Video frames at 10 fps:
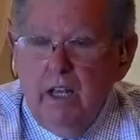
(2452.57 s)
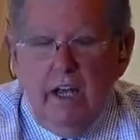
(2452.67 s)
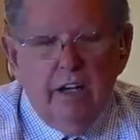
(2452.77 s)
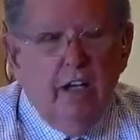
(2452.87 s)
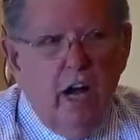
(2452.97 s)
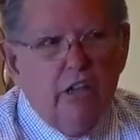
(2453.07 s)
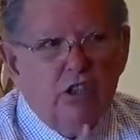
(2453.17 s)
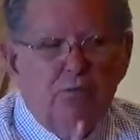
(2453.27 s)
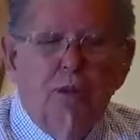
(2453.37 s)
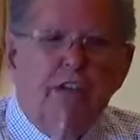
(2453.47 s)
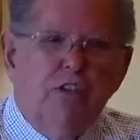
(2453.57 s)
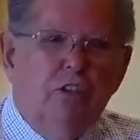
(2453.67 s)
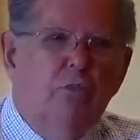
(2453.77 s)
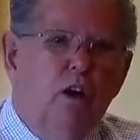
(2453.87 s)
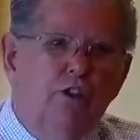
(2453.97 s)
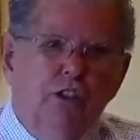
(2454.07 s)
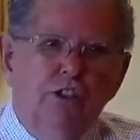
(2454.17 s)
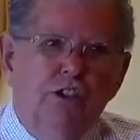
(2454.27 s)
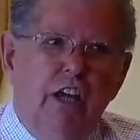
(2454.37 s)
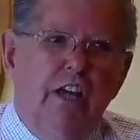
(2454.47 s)
And God speaks to
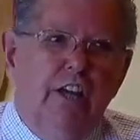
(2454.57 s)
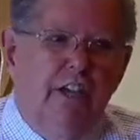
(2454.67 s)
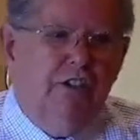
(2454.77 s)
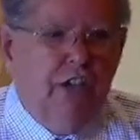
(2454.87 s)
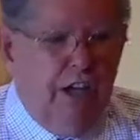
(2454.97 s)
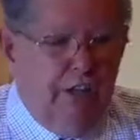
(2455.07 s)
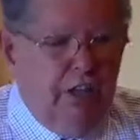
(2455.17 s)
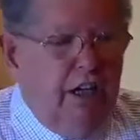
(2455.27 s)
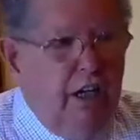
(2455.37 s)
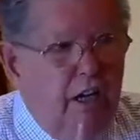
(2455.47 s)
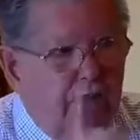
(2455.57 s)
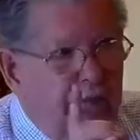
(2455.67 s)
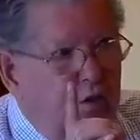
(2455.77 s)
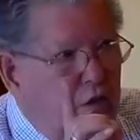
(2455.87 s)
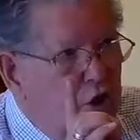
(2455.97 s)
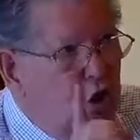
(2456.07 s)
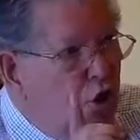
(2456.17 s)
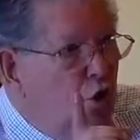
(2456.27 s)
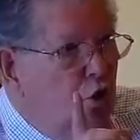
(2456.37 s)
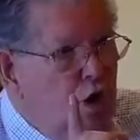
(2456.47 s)
Moses, and he says, If
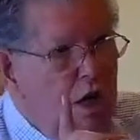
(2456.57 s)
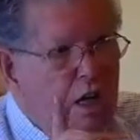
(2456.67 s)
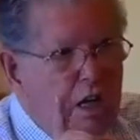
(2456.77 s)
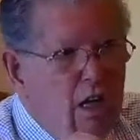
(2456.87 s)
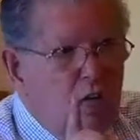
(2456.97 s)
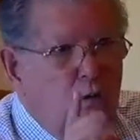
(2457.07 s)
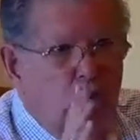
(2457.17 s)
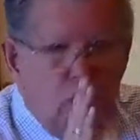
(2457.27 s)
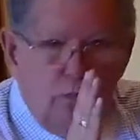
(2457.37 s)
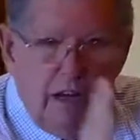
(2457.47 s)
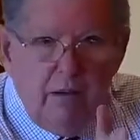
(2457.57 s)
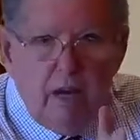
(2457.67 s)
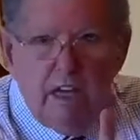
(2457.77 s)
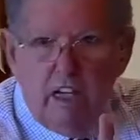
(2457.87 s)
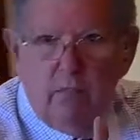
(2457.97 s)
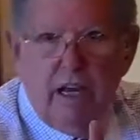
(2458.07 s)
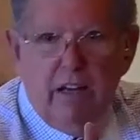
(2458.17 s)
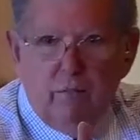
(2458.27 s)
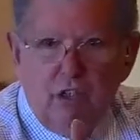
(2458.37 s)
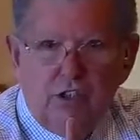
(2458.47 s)
you will obey my
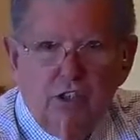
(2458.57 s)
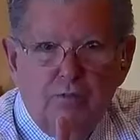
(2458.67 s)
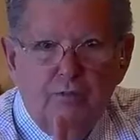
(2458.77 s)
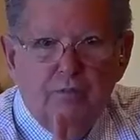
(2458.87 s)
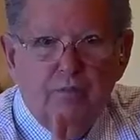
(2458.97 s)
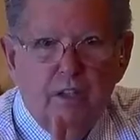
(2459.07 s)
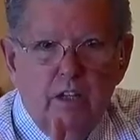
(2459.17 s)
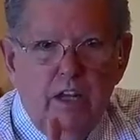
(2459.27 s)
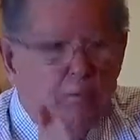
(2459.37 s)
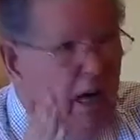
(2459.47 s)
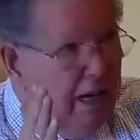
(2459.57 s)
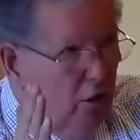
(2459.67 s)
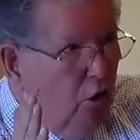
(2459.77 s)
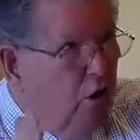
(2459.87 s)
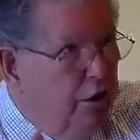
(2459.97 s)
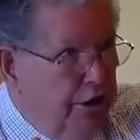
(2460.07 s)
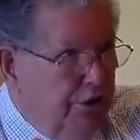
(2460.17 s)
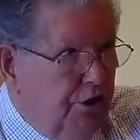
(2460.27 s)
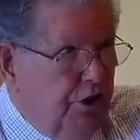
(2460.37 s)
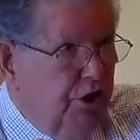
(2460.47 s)
commandments and my
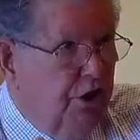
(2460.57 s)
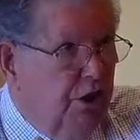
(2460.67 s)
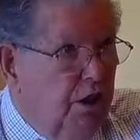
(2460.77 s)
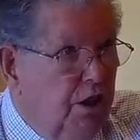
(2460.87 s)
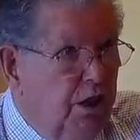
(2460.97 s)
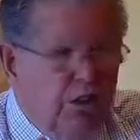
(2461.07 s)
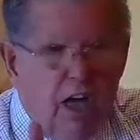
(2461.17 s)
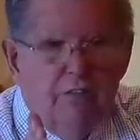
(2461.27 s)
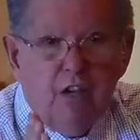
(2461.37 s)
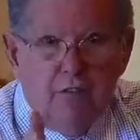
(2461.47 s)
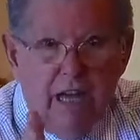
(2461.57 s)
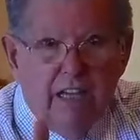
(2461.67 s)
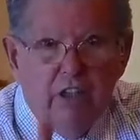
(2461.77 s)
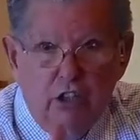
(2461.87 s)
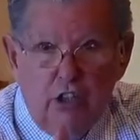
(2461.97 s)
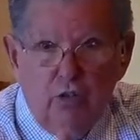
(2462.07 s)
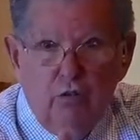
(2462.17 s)
ordinances, as I've commanded you,